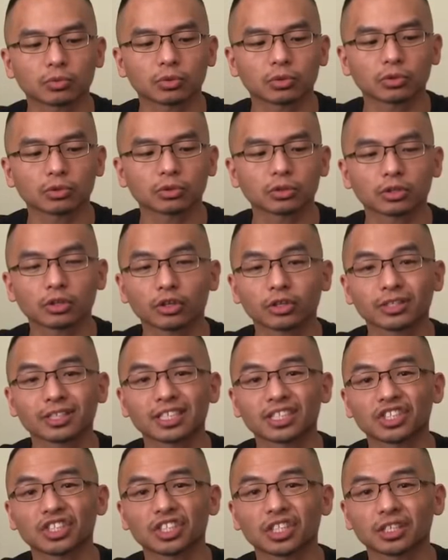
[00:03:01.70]
were the Dark
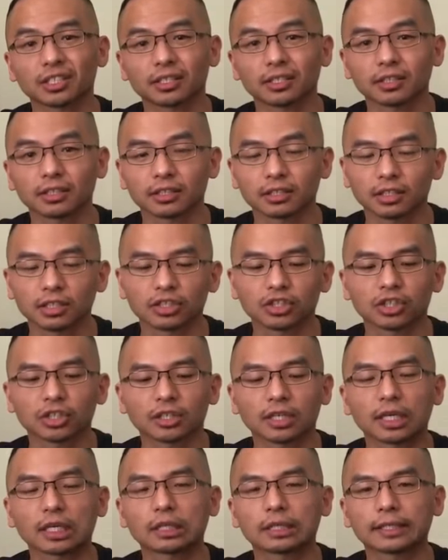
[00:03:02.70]
Initiate and the
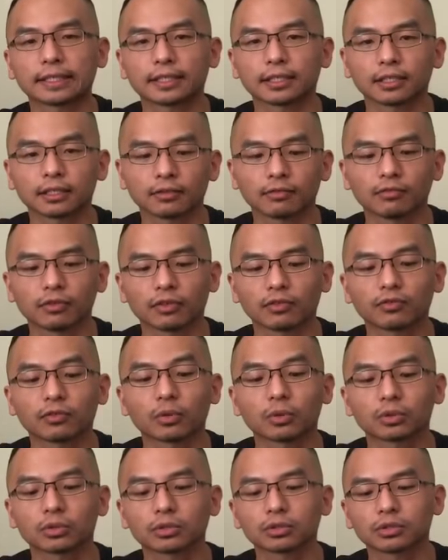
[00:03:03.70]
Initiate LE
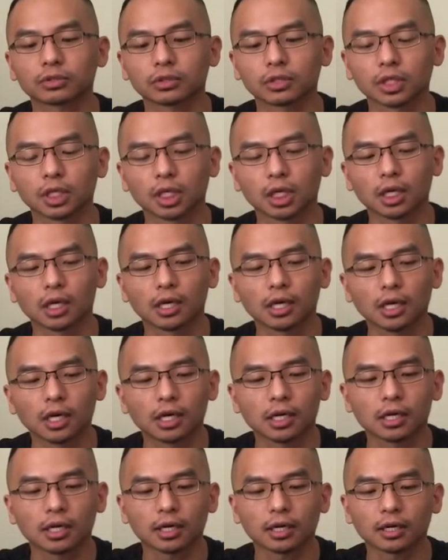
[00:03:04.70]
V4s,
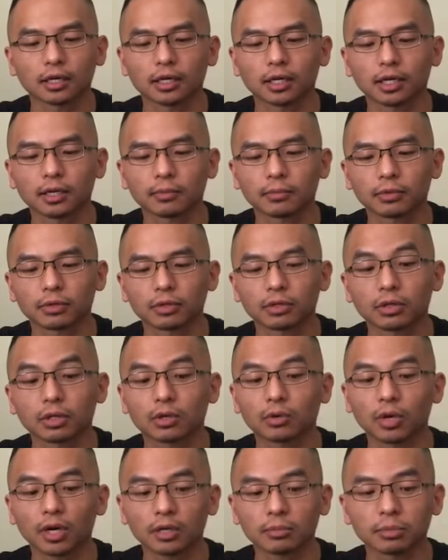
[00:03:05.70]
and they're
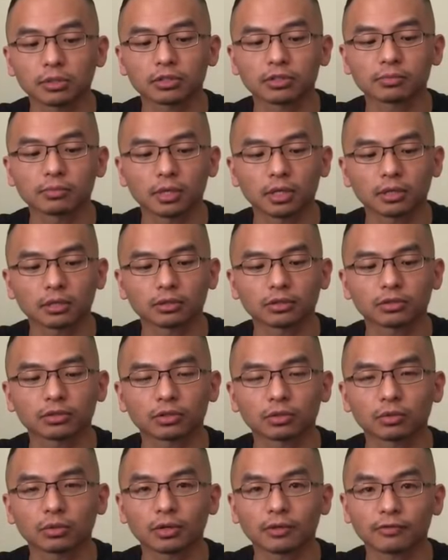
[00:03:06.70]
quite a bit smaller.
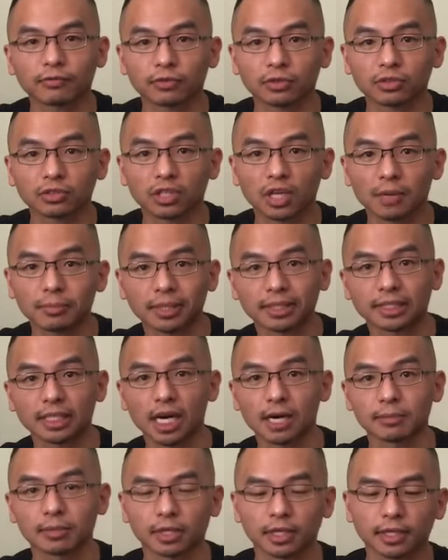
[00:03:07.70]
So when I first got my
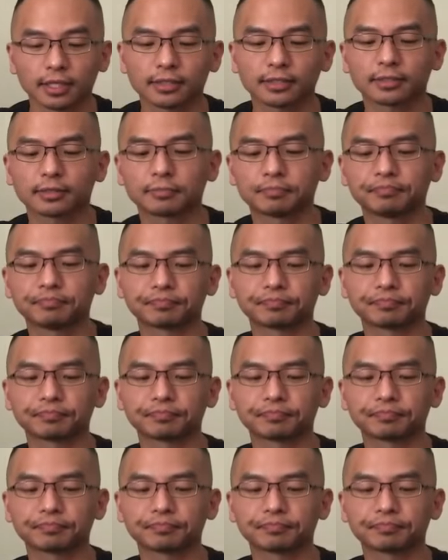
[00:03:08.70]
Dominic's,